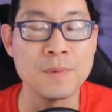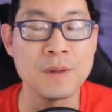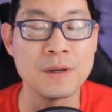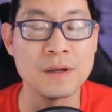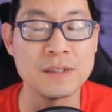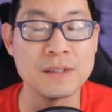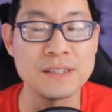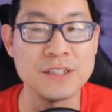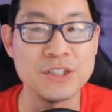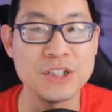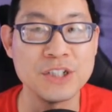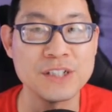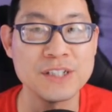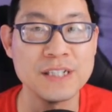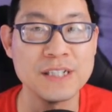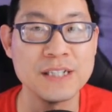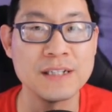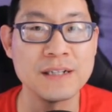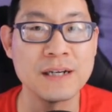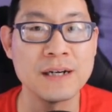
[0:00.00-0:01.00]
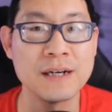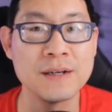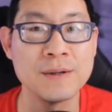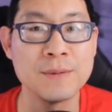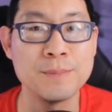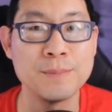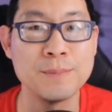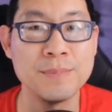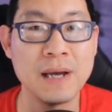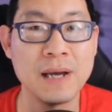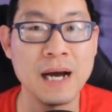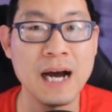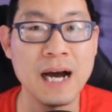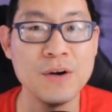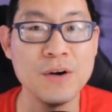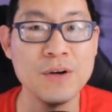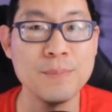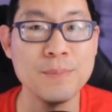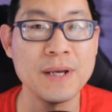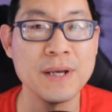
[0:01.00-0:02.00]
suggesting
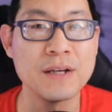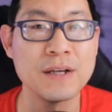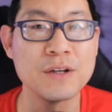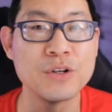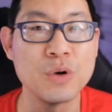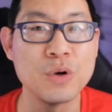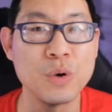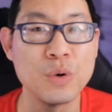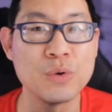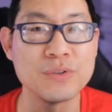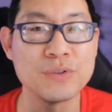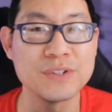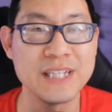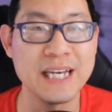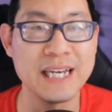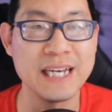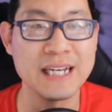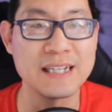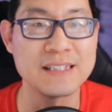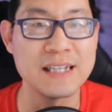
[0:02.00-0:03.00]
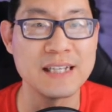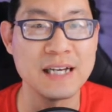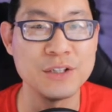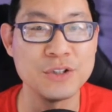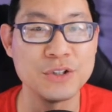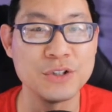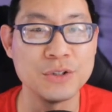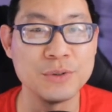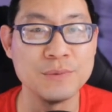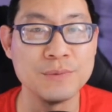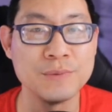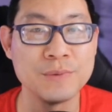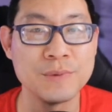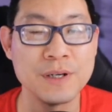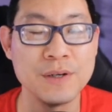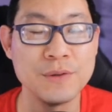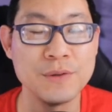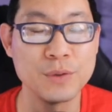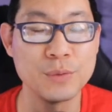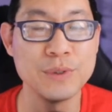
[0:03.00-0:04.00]
how to pick goals that excite you.
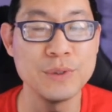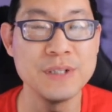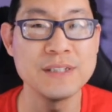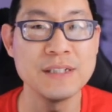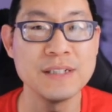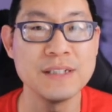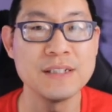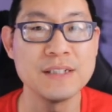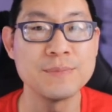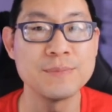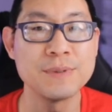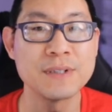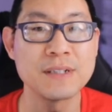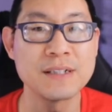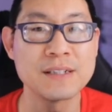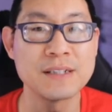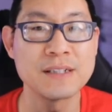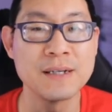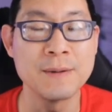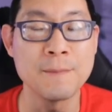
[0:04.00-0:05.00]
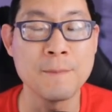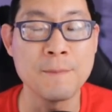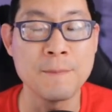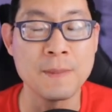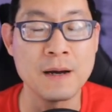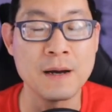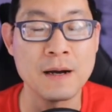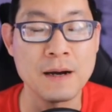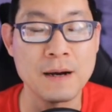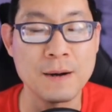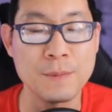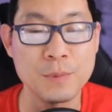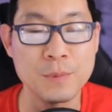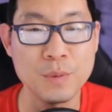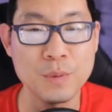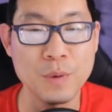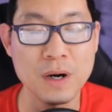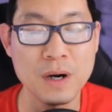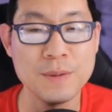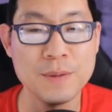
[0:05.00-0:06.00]
And the reason is because we
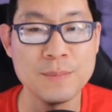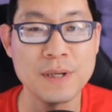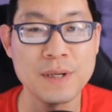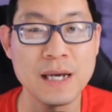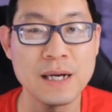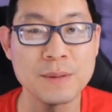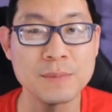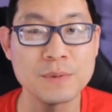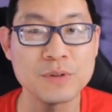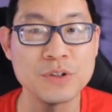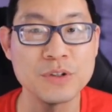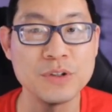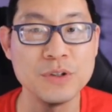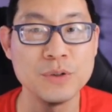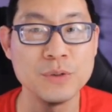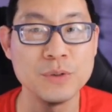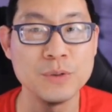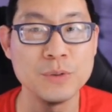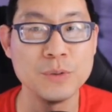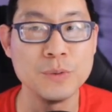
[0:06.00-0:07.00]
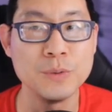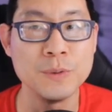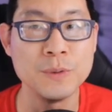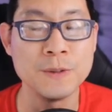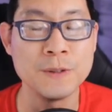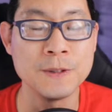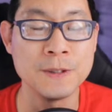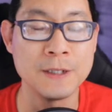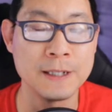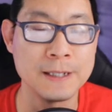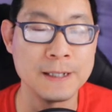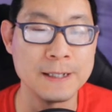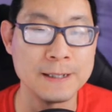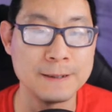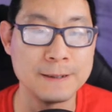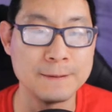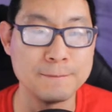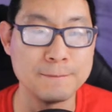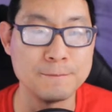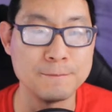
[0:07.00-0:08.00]
want to be able to
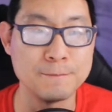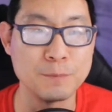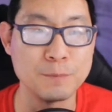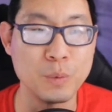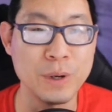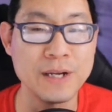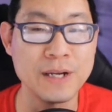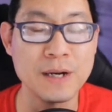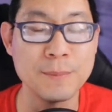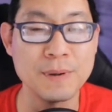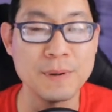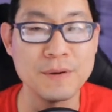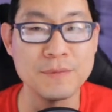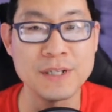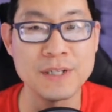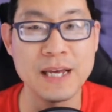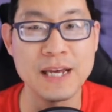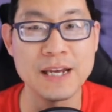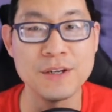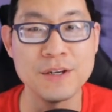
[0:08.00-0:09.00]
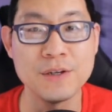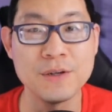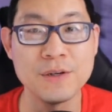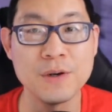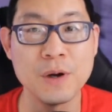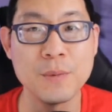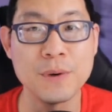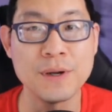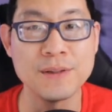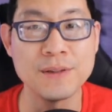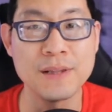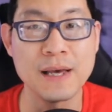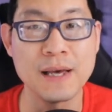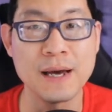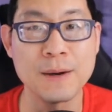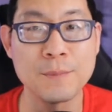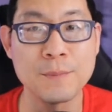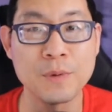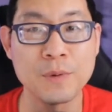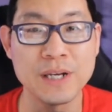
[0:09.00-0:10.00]
wake up every day knowing
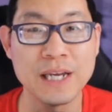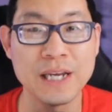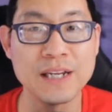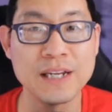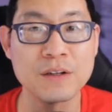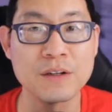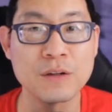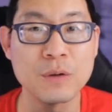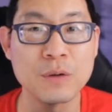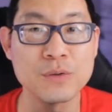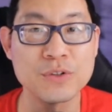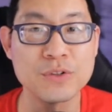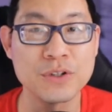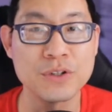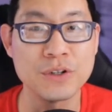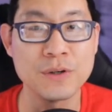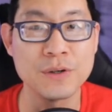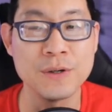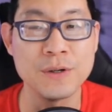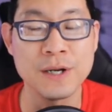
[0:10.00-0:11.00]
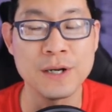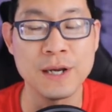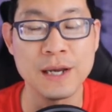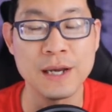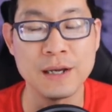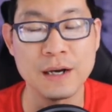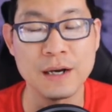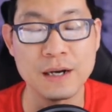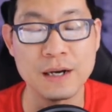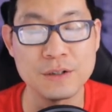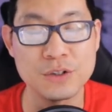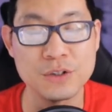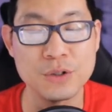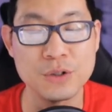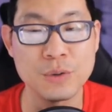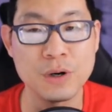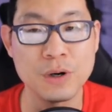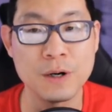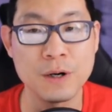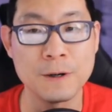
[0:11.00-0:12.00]
that we're getting closer
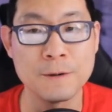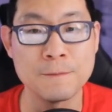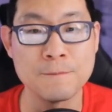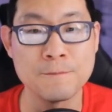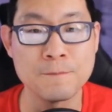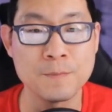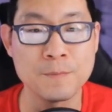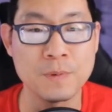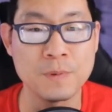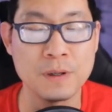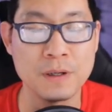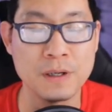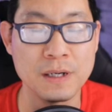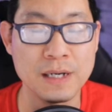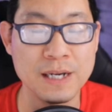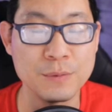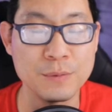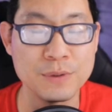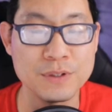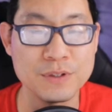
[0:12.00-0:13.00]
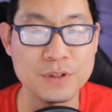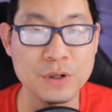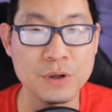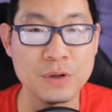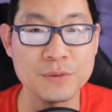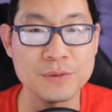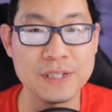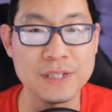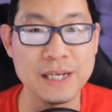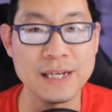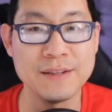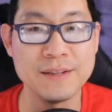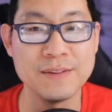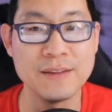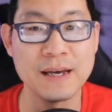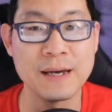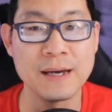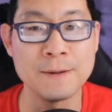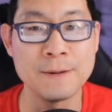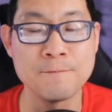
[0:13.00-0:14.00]
to our end result, and
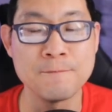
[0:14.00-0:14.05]
that